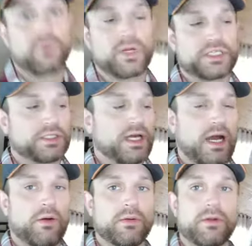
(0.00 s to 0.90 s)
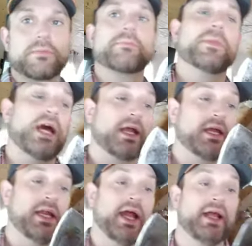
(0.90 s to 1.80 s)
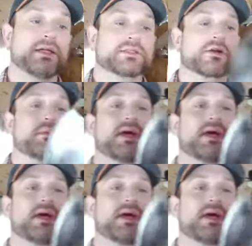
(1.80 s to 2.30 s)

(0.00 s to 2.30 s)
rich town. A lot of Canadians come